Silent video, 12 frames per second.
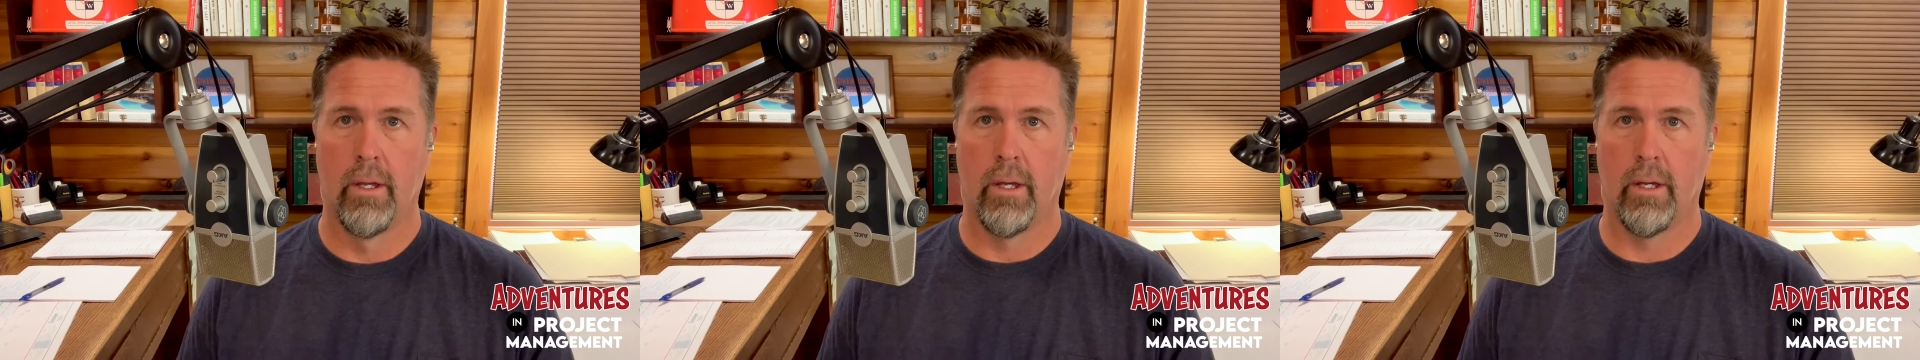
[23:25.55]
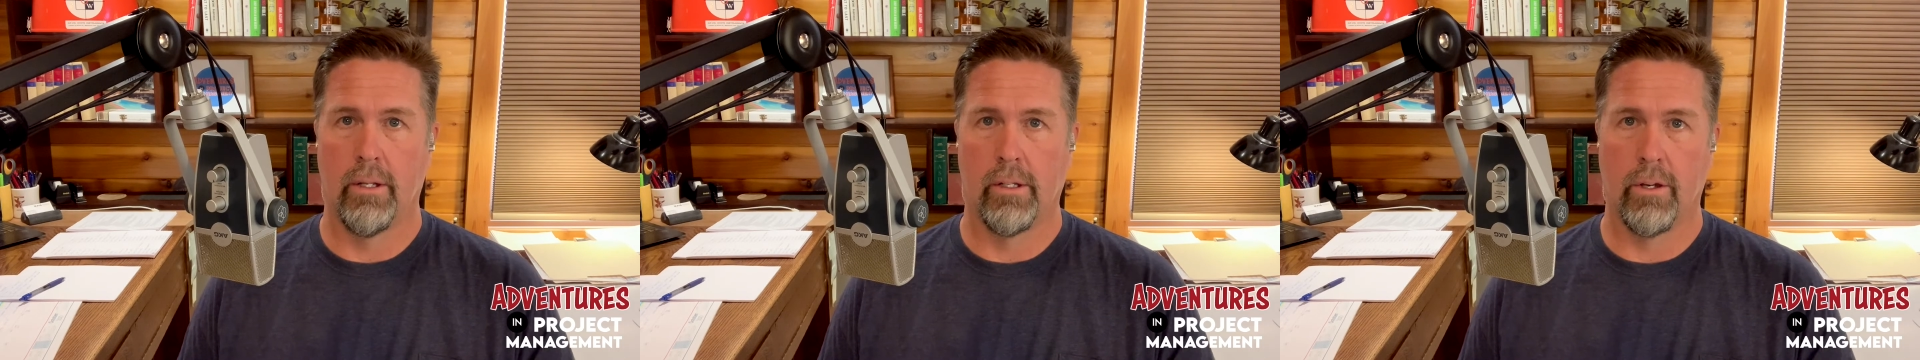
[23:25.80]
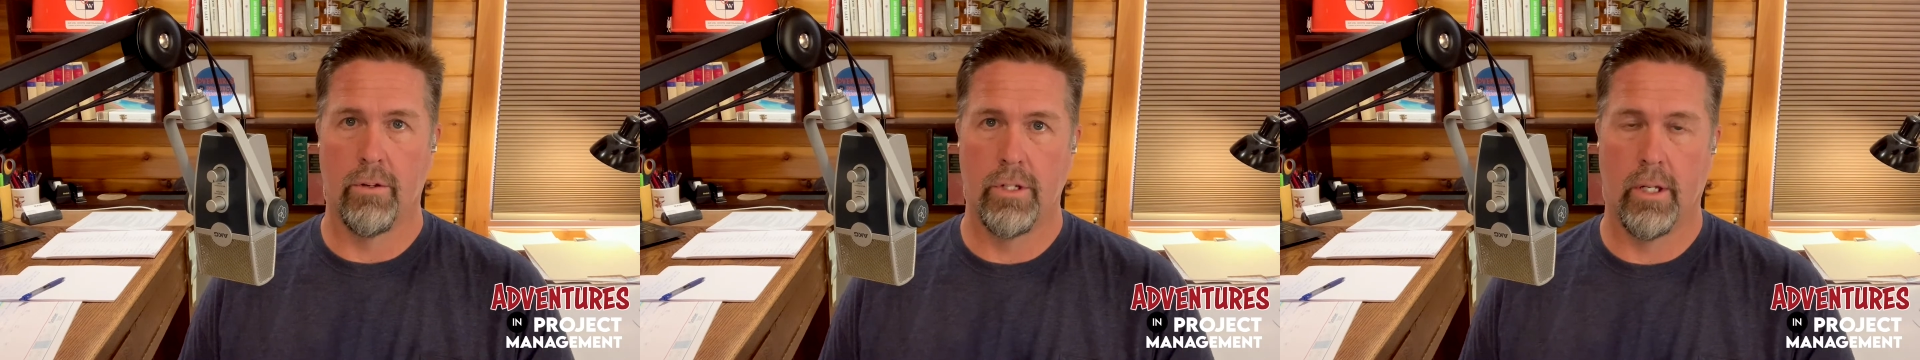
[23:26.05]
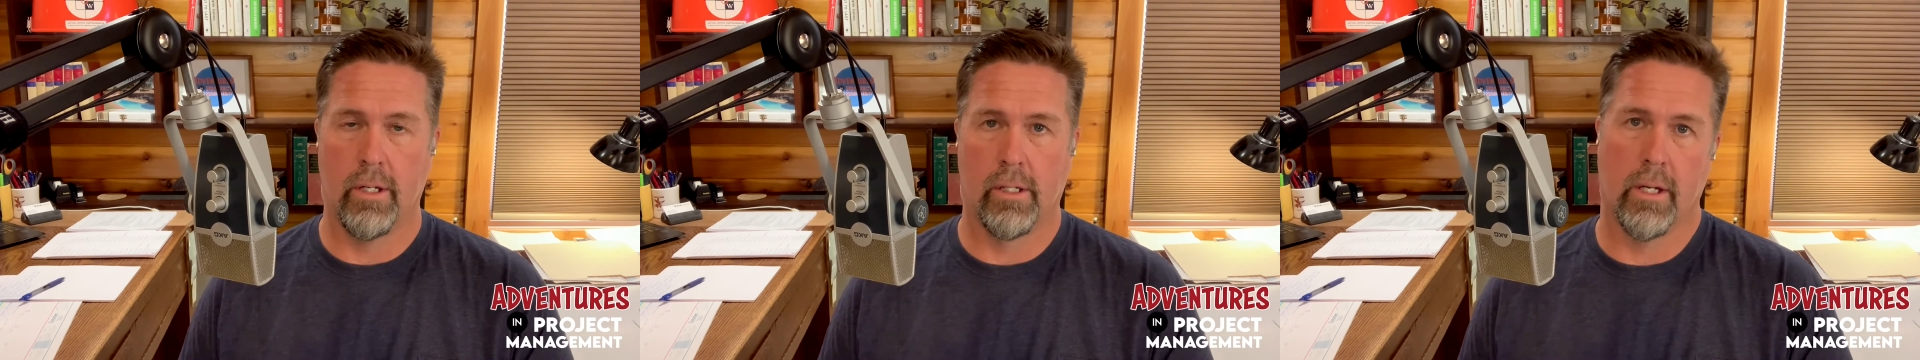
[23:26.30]
a
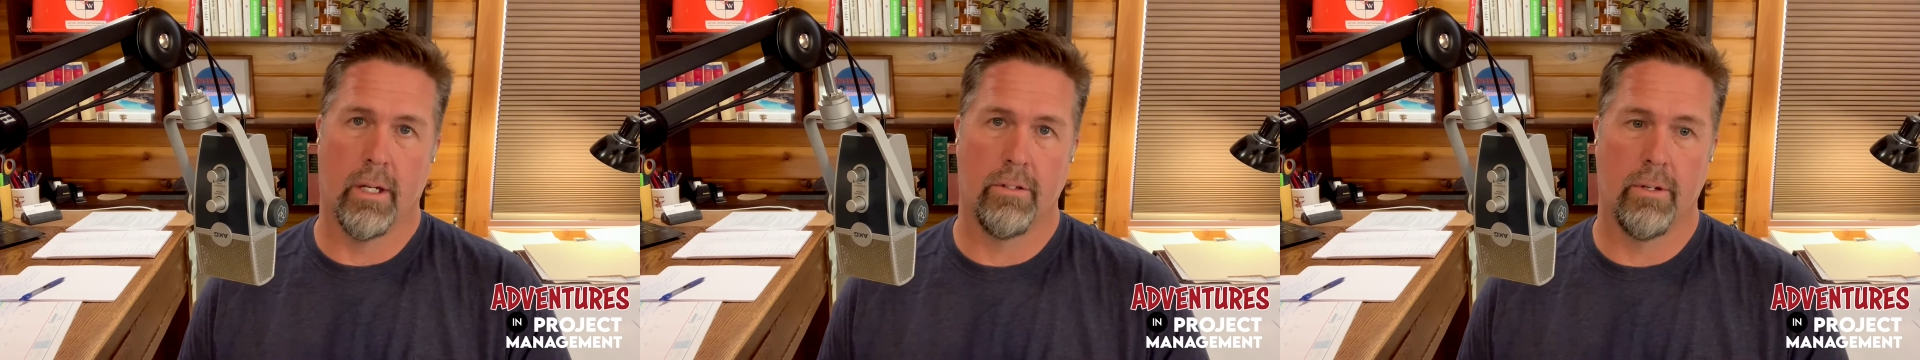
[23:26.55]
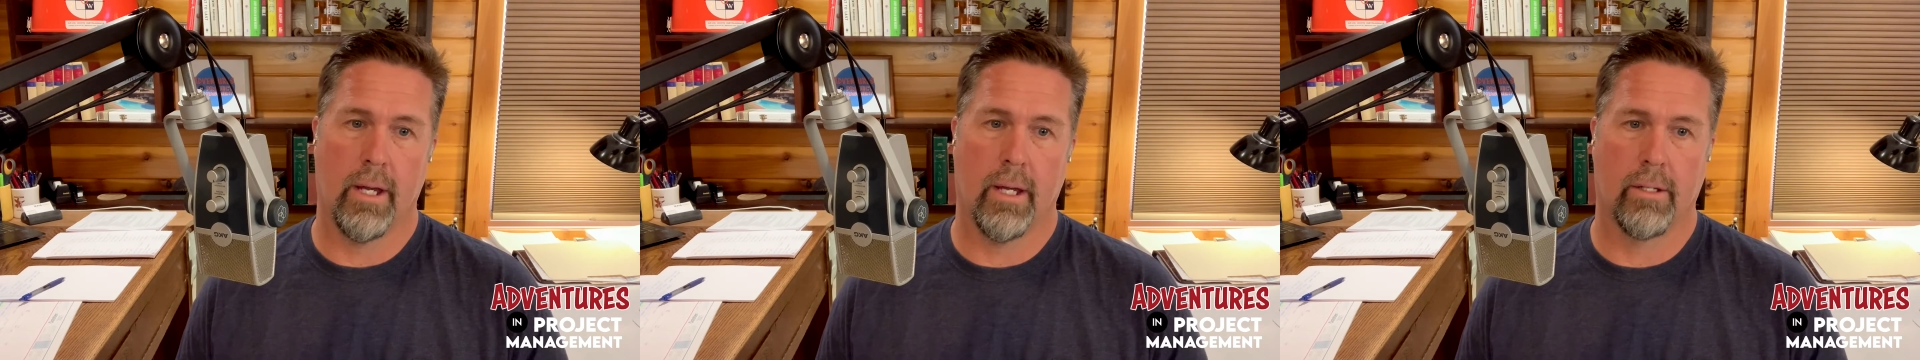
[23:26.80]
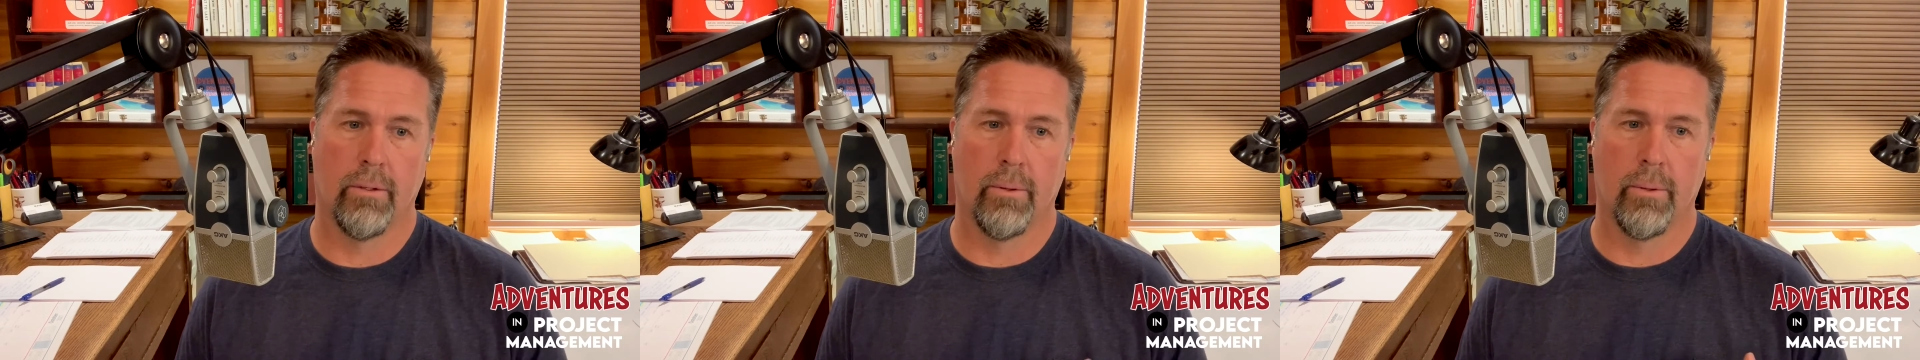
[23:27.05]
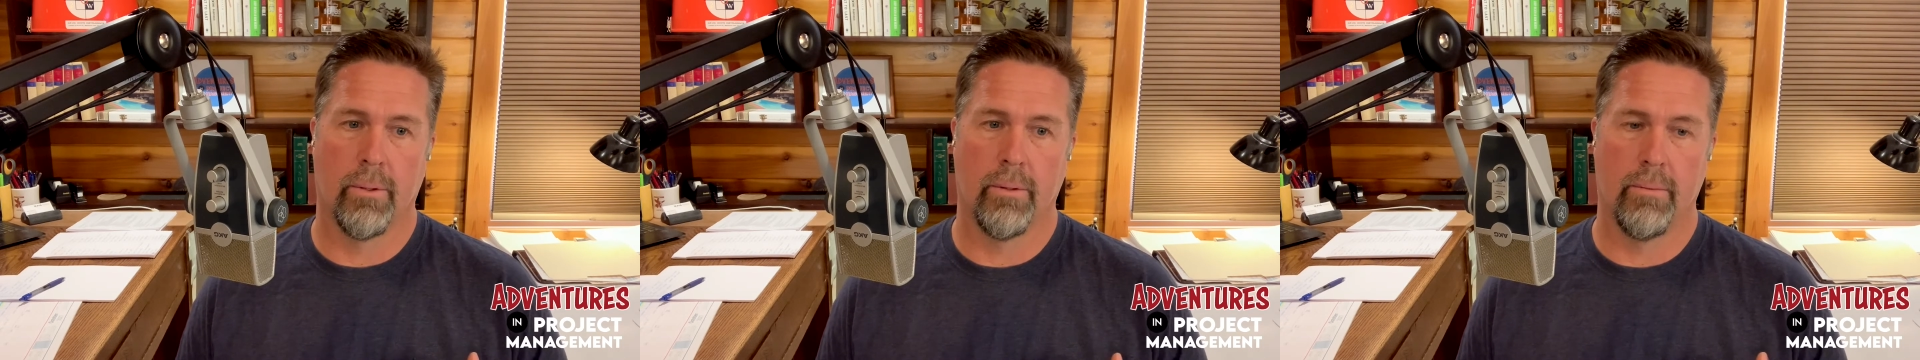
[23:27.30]
negotiated contract,
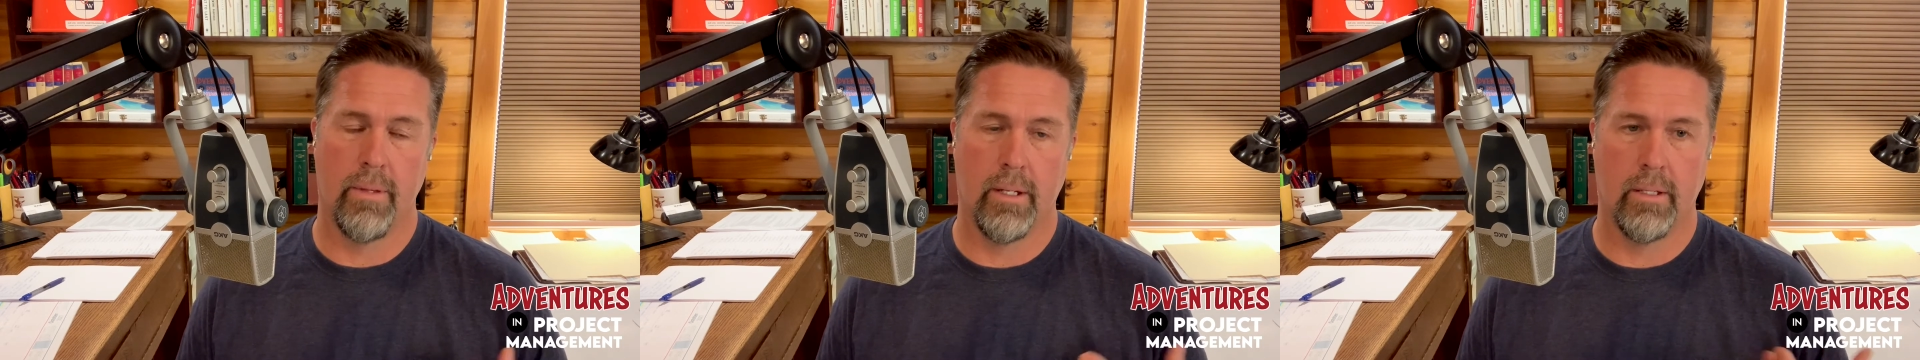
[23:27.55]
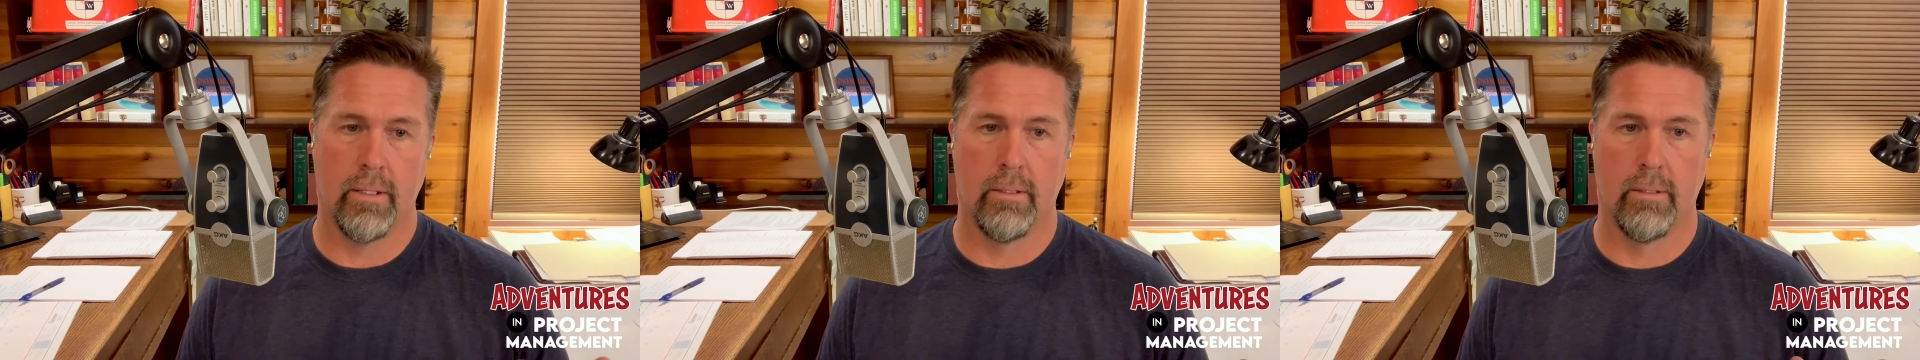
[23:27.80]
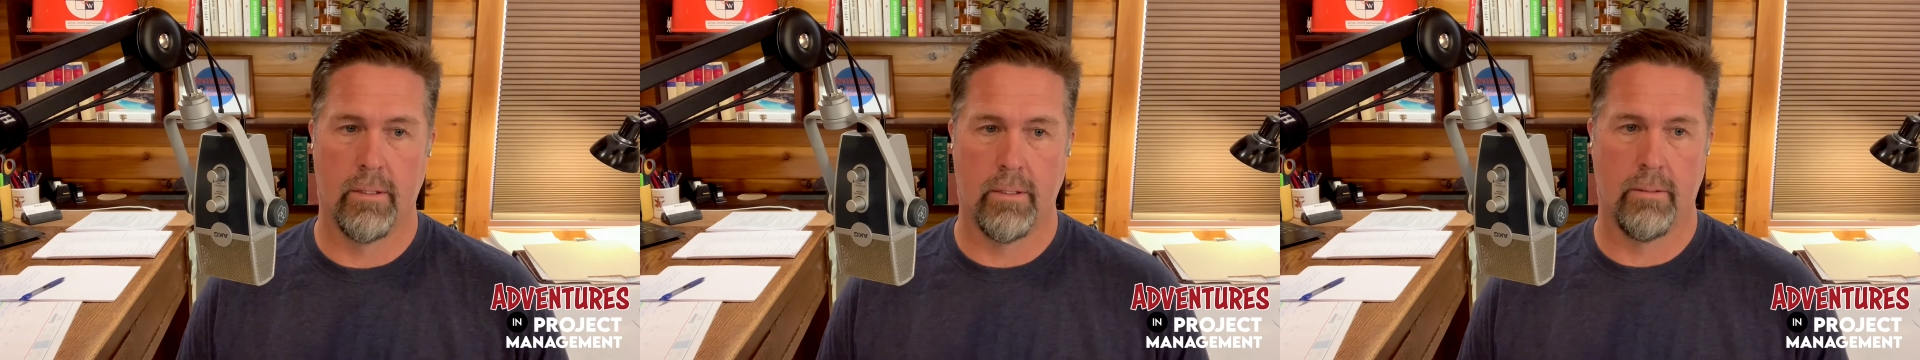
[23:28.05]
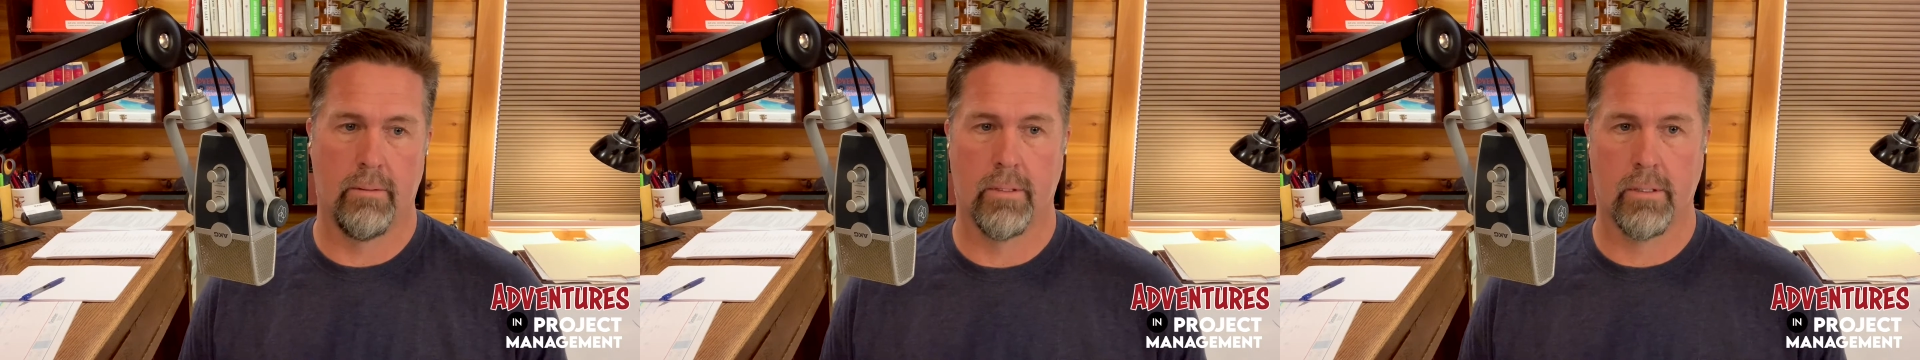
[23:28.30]
or
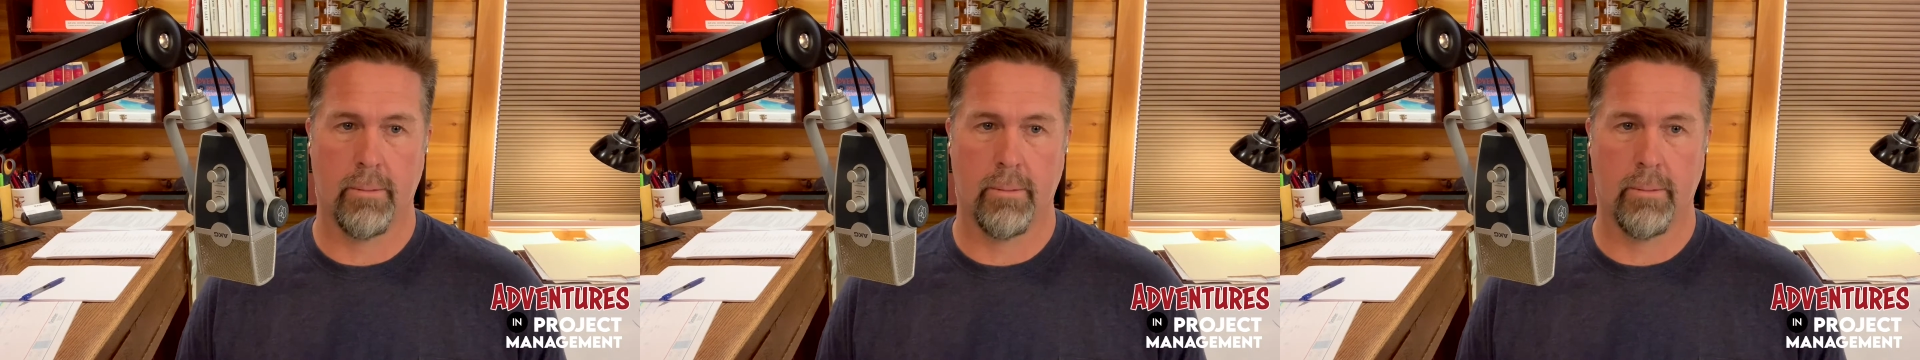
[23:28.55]
this